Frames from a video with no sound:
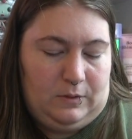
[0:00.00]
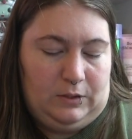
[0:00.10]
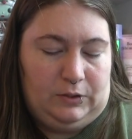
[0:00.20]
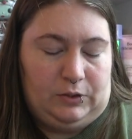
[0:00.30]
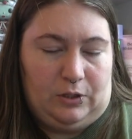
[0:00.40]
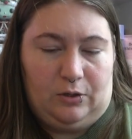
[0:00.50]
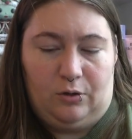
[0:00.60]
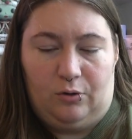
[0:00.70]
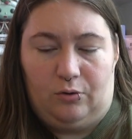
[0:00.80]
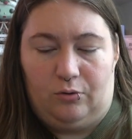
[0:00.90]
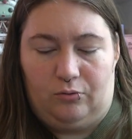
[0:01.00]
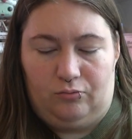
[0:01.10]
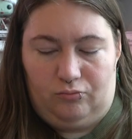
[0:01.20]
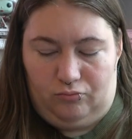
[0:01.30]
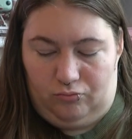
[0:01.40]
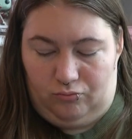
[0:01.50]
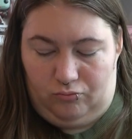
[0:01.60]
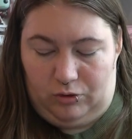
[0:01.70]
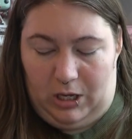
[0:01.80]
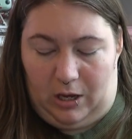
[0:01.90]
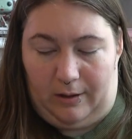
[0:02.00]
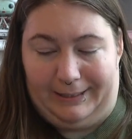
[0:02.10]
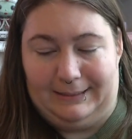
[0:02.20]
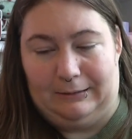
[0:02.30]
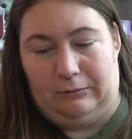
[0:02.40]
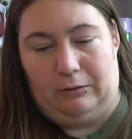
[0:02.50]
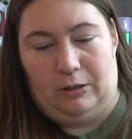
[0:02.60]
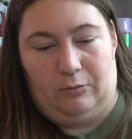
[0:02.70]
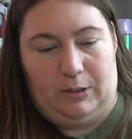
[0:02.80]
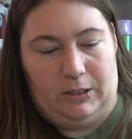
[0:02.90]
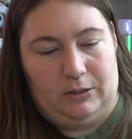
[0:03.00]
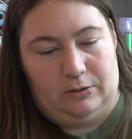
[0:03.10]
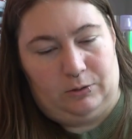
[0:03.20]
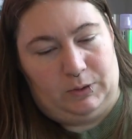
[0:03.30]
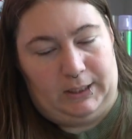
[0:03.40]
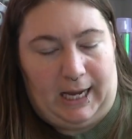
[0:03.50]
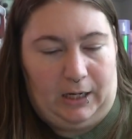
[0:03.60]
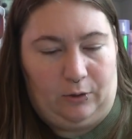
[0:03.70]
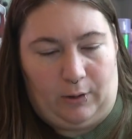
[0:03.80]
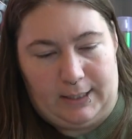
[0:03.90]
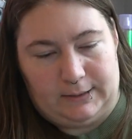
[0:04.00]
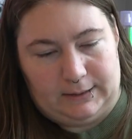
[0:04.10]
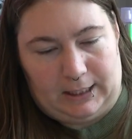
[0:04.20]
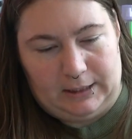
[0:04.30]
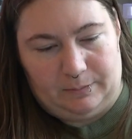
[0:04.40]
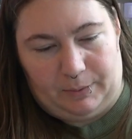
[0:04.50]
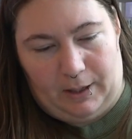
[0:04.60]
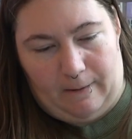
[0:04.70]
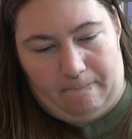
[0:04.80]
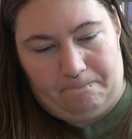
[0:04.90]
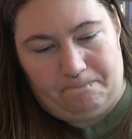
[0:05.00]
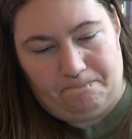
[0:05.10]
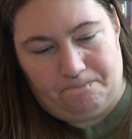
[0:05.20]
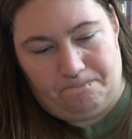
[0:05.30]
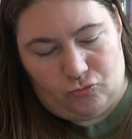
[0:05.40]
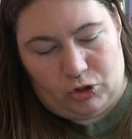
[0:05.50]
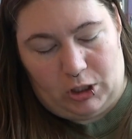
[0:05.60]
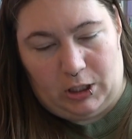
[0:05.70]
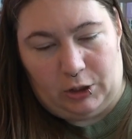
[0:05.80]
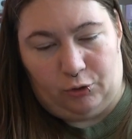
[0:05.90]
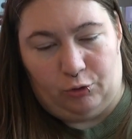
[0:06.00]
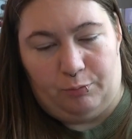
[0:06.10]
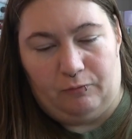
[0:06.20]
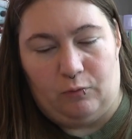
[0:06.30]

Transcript: So, yeah, I still don't know what you would categorize this as, but a group of